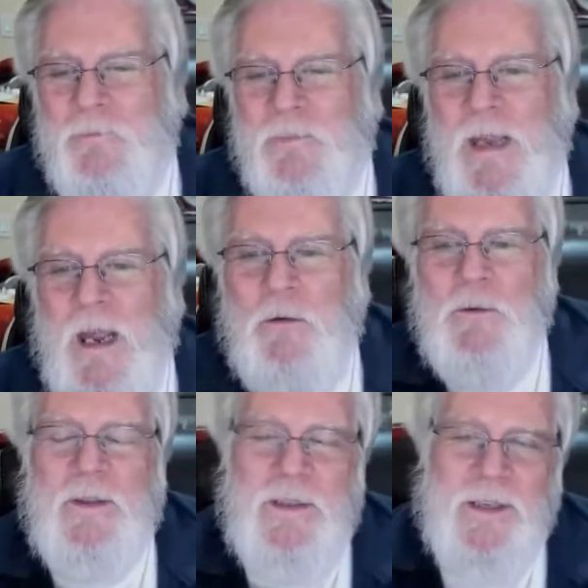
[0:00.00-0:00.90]

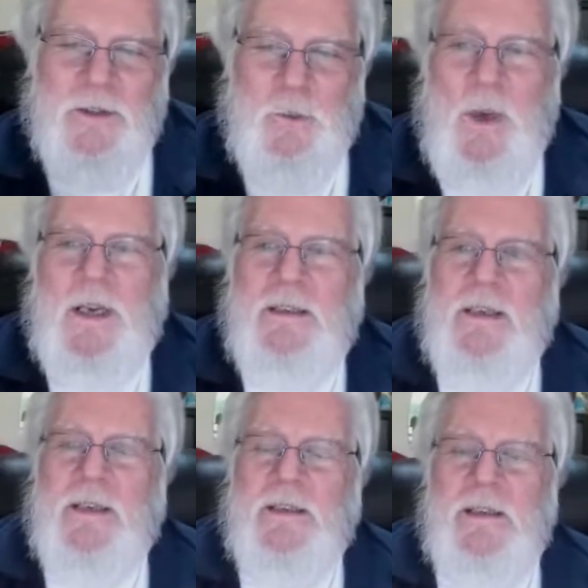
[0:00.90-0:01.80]
Now, guess what? At
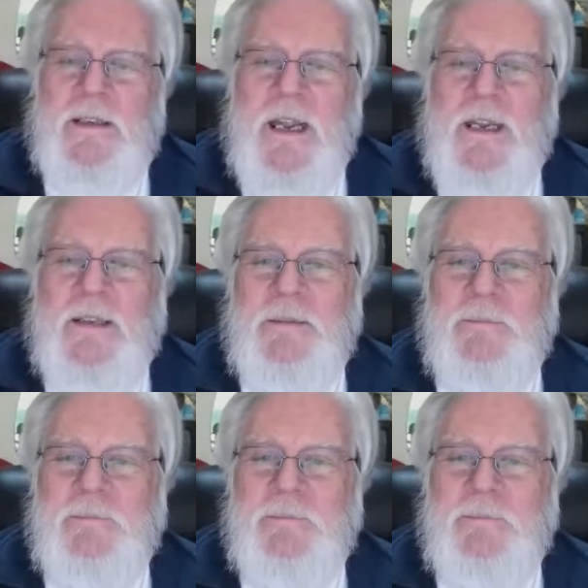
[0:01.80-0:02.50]
the end of the day,